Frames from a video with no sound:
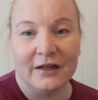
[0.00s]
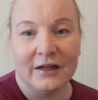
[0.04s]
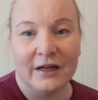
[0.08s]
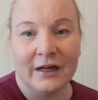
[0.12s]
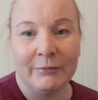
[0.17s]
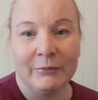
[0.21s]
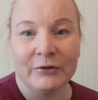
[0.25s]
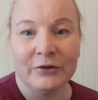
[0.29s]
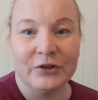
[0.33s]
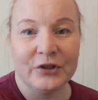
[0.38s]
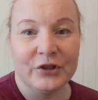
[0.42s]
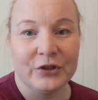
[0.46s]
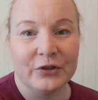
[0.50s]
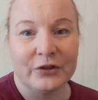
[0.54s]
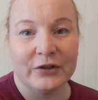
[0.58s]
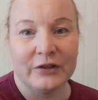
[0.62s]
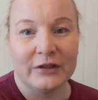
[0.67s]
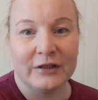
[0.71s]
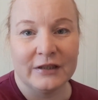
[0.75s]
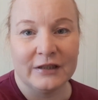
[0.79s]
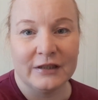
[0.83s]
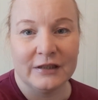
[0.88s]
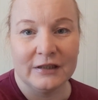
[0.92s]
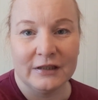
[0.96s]
not
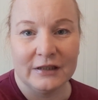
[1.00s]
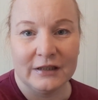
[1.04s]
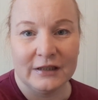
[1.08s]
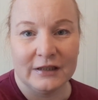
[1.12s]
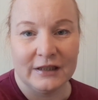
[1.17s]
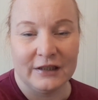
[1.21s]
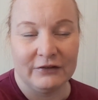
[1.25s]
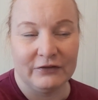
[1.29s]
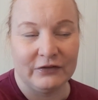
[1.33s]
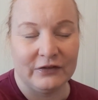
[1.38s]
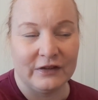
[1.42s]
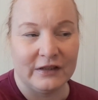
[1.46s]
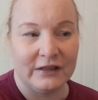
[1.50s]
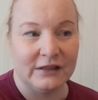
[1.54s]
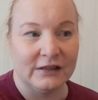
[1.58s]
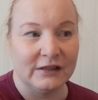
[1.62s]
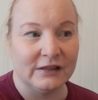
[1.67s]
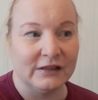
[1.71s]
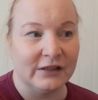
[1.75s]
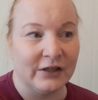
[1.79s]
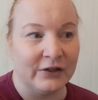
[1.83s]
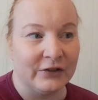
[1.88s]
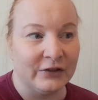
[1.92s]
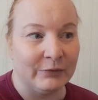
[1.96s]
sure if this
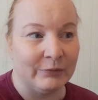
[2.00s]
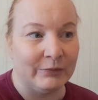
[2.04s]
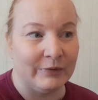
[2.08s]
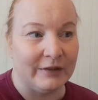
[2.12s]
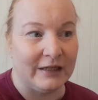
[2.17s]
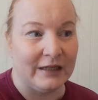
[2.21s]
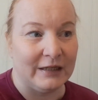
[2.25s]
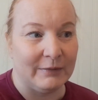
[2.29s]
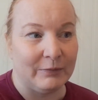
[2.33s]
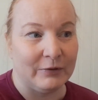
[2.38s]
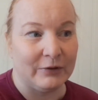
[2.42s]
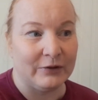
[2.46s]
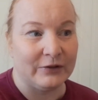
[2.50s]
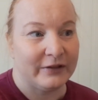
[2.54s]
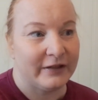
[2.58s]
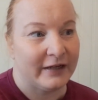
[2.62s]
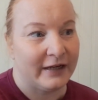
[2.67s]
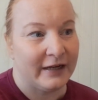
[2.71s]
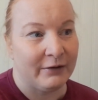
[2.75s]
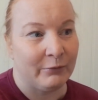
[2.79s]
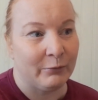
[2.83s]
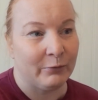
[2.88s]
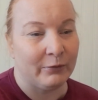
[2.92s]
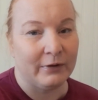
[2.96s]
is going to be put
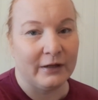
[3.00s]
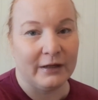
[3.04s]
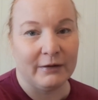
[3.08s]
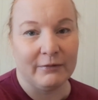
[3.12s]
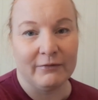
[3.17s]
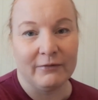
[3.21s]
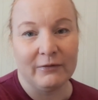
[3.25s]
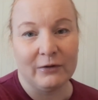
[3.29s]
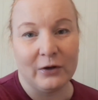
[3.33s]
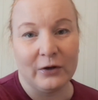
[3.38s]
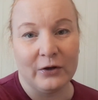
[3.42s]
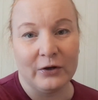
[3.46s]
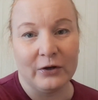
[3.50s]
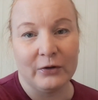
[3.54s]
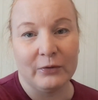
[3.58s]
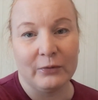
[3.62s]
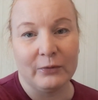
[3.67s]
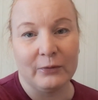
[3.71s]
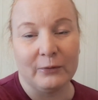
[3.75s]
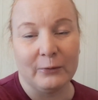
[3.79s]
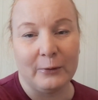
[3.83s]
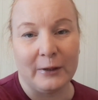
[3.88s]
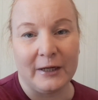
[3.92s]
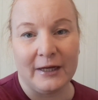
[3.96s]
in a vlog
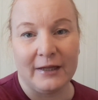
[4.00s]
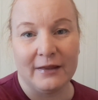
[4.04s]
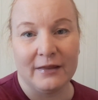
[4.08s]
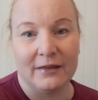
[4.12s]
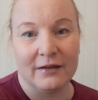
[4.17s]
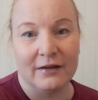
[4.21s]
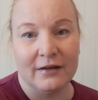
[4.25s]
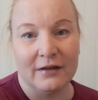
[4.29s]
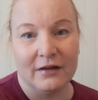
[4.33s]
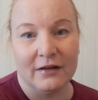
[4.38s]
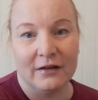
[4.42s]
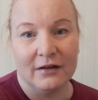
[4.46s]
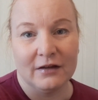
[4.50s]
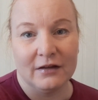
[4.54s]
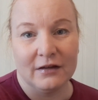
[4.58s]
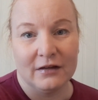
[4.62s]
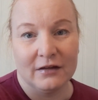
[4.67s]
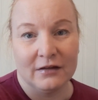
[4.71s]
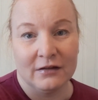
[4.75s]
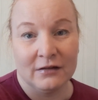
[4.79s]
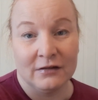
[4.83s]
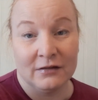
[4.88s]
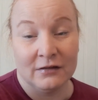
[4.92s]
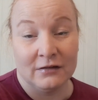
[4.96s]
with
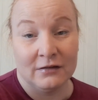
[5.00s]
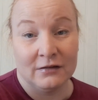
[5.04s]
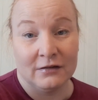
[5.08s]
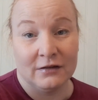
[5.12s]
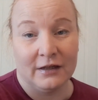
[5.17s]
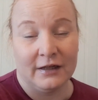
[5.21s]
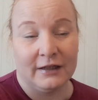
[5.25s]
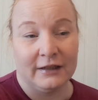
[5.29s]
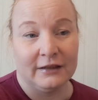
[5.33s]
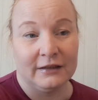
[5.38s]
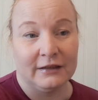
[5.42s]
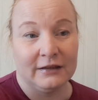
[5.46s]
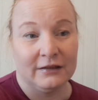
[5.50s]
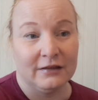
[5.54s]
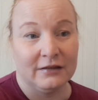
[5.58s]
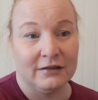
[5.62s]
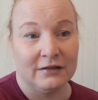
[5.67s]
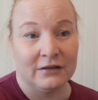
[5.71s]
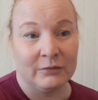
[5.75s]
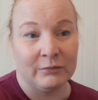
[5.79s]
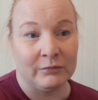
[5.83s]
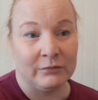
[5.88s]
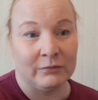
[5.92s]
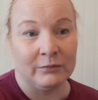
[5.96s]

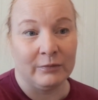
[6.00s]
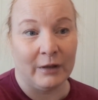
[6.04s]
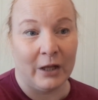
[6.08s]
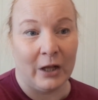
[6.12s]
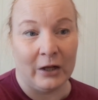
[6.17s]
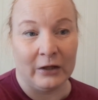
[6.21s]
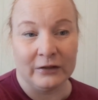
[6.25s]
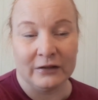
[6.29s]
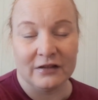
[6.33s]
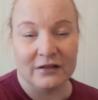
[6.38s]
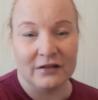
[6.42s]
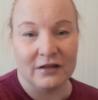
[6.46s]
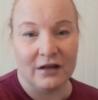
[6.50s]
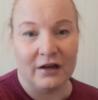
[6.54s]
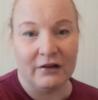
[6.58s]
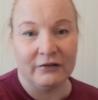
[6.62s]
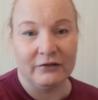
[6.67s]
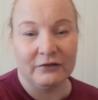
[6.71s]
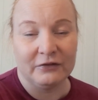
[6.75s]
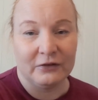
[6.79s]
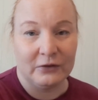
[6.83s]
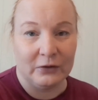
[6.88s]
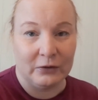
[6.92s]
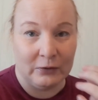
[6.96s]
some barn
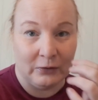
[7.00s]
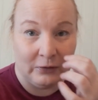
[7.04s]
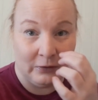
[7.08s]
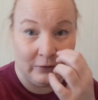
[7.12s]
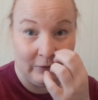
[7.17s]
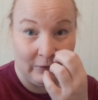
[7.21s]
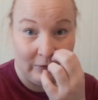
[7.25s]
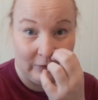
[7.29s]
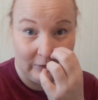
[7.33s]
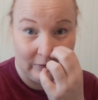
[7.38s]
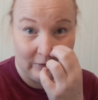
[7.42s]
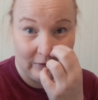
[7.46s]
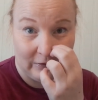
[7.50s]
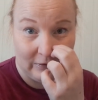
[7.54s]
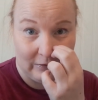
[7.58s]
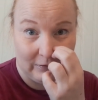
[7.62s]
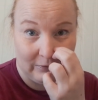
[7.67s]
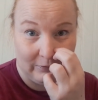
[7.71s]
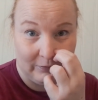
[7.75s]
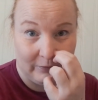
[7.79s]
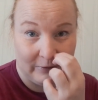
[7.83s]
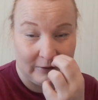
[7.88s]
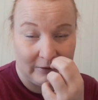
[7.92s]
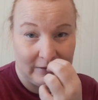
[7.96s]
stuff or not,
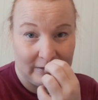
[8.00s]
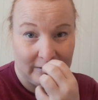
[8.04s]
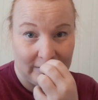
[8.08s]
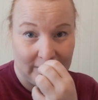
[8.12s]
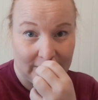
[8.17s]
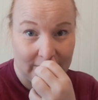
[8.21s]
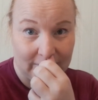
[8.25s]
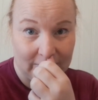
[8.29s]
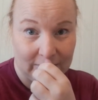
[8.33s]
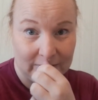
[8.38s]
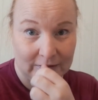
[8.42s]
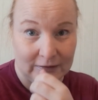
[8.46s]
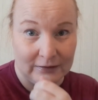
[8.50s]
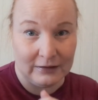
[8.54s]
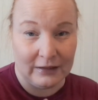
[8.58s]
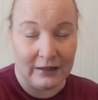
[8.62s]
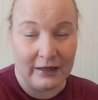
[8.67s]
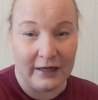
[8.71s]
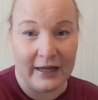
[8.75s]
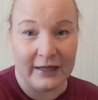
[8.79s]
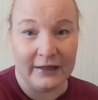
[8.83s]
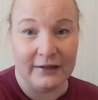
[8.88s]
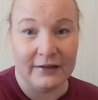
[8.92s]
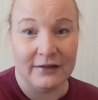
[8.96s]
but I thought
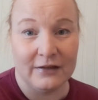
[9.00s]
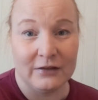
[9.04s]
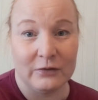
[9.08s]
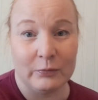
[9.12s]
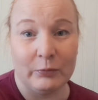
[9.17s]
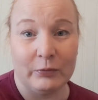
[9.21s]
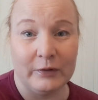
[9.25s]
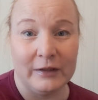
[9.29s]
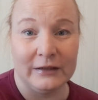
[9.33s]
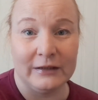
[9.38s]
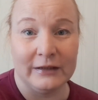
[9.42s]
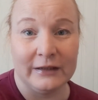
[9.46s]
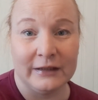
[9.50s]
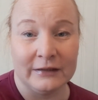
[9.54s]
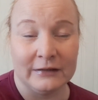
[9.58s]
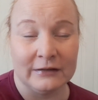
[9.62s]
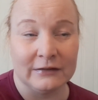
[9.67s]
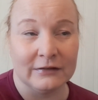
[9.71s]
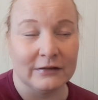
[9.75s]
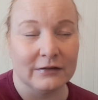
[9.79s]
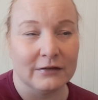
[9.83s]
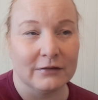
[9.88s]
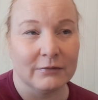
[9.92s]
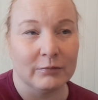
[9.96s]
I had this
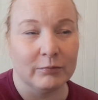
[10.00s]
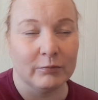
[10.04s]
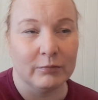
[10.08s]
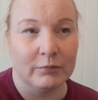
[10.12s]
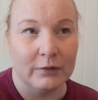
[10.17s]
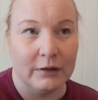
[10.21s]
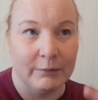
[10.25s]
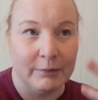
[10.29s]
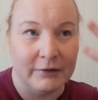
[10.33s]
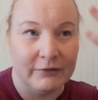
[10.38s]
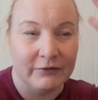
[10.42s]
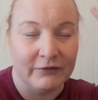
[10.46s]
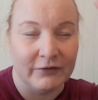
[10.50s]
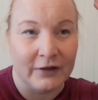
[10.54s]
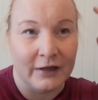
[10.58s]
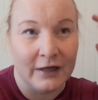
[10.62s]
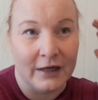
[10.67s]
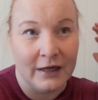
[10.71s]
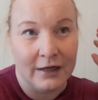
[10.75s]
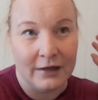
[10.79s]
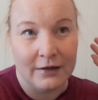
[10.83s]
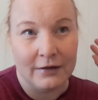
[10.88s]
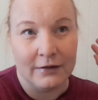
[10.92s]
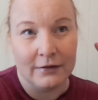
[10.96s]
brilliant
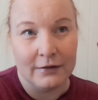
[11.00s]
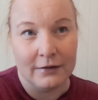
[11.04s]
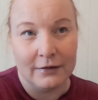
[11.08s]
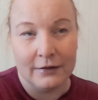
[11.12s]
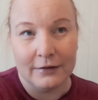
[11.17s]
epiphany